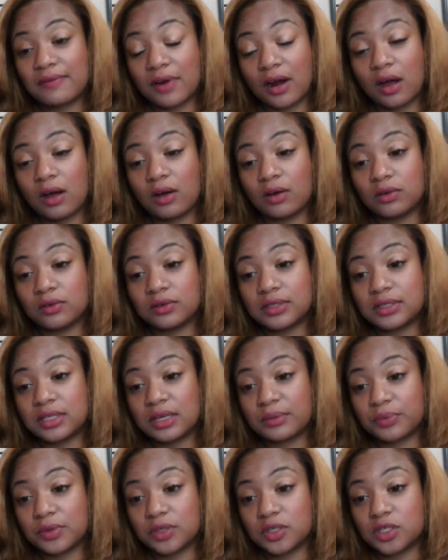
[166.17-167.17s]
our own
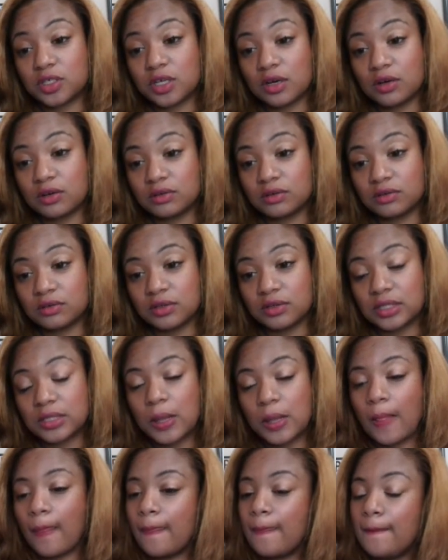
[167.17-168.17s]
separate shows.
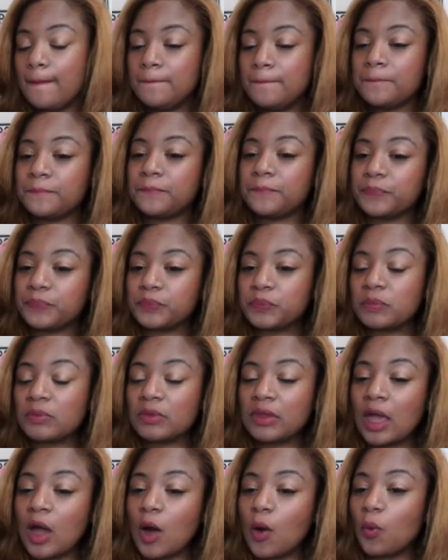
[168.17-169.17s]

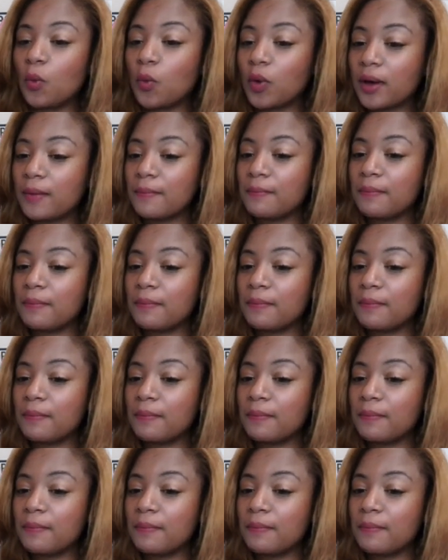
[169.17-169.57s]
What